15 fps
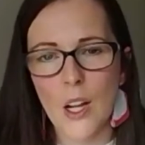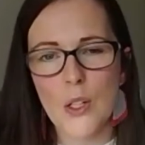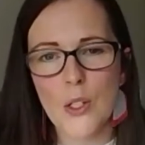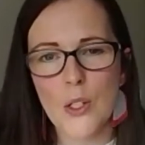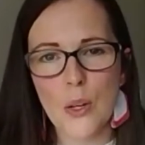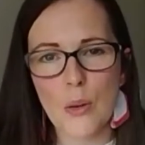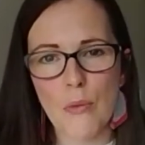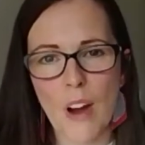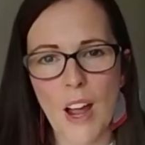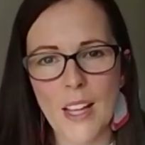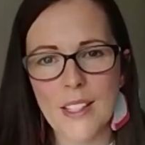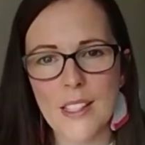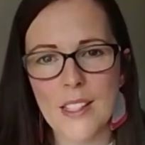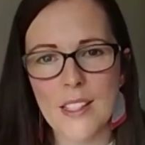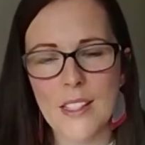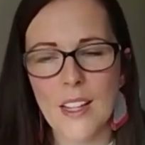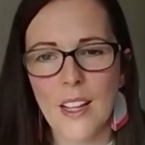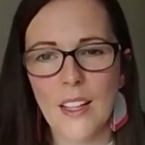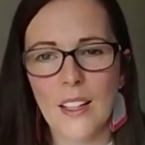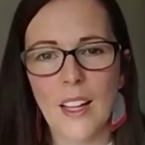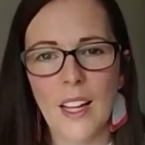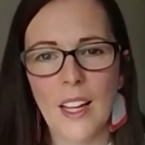to rest,
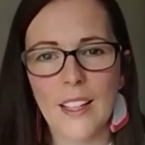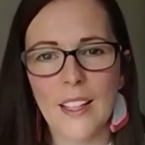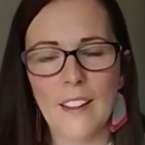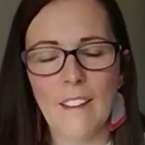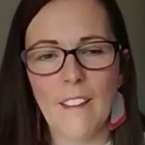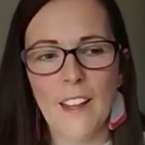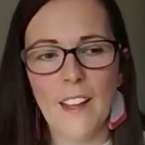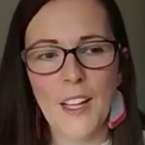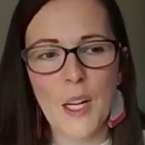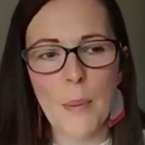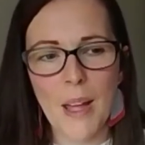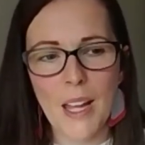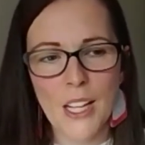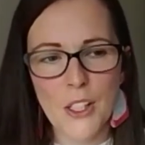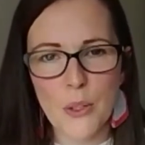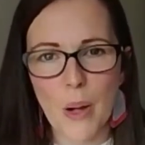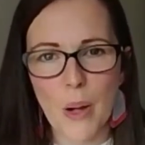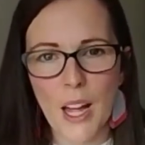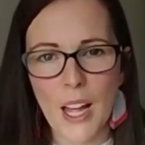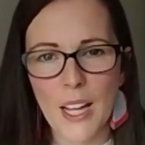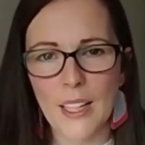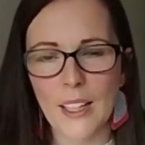like in a major way.